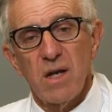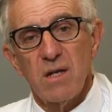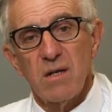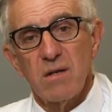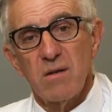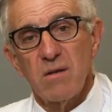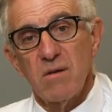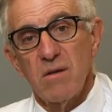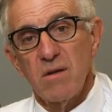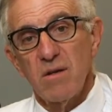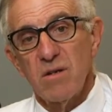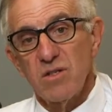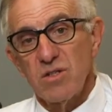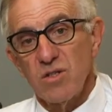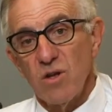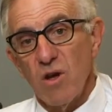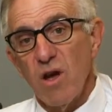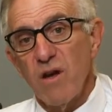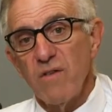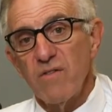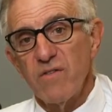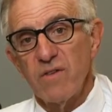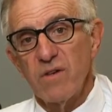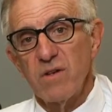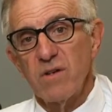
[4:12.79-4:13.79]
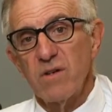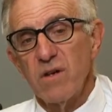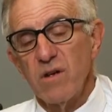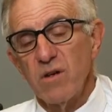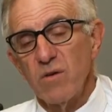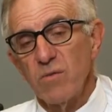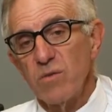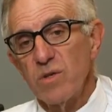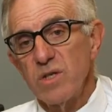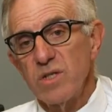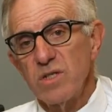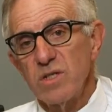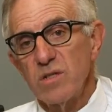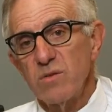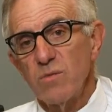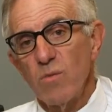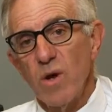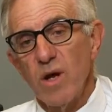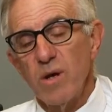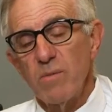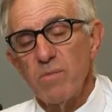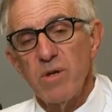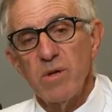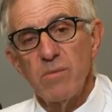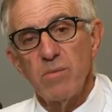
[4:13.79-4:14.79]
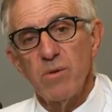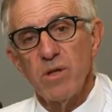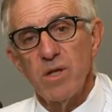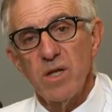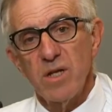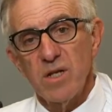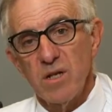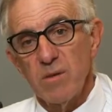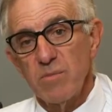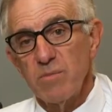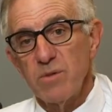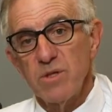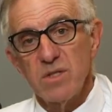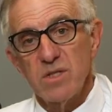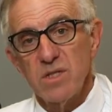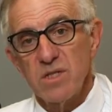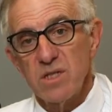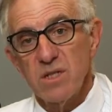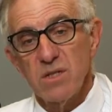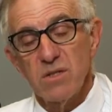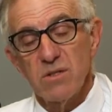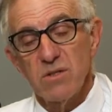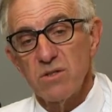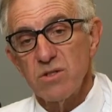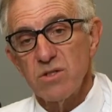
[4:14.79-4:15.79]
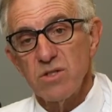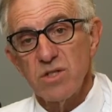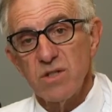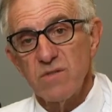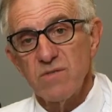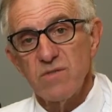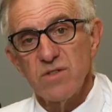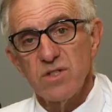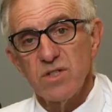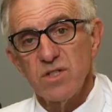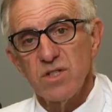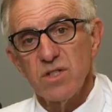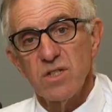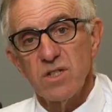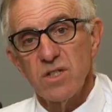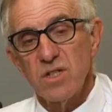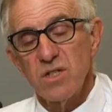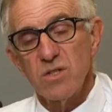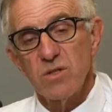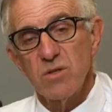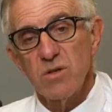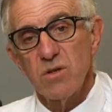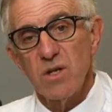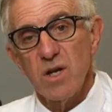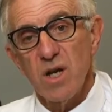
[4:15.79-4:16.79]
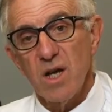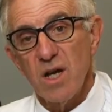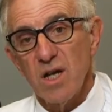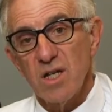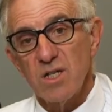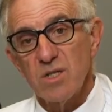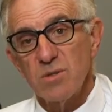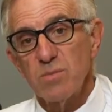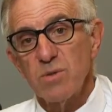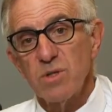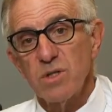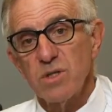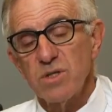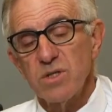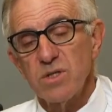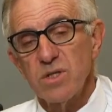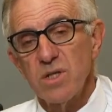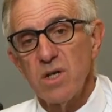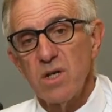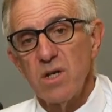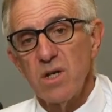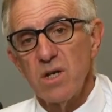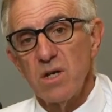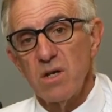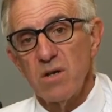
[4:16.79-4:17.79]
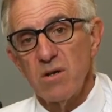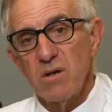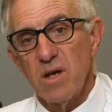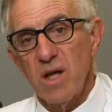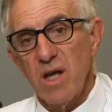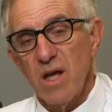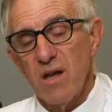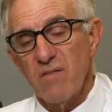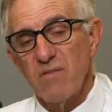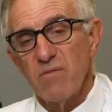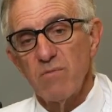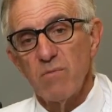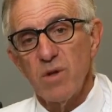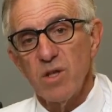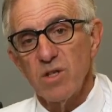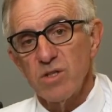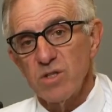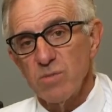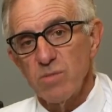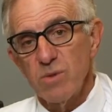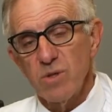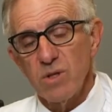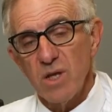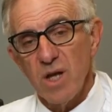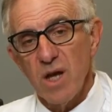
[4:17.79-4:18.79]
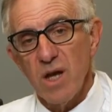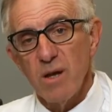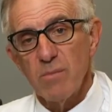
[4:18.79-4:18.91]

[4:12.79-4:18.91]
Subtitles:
and is often a reason why people end up in skilled nursing facilities or in hospitals or have multiple